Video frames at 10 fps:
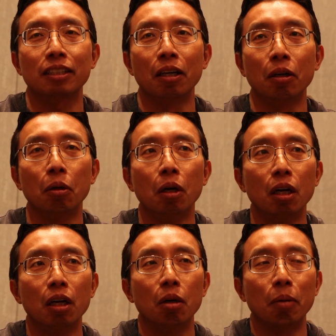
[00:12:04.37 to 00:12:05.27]

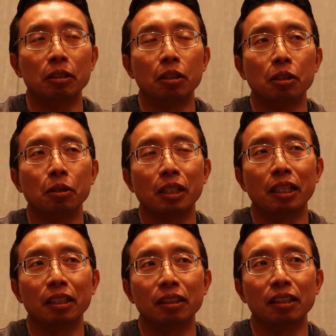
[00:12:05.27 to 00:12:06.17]
so when you're
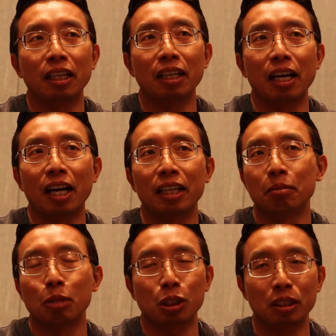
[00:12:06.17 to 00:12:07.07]
using AI
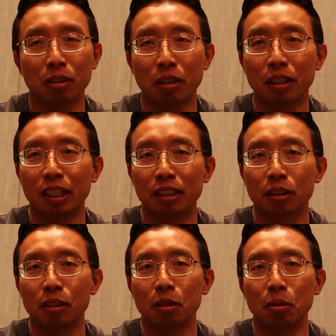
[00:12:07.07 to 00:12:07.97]
and machine learning
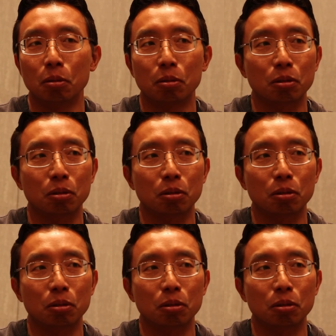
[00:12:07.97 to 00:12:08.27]
to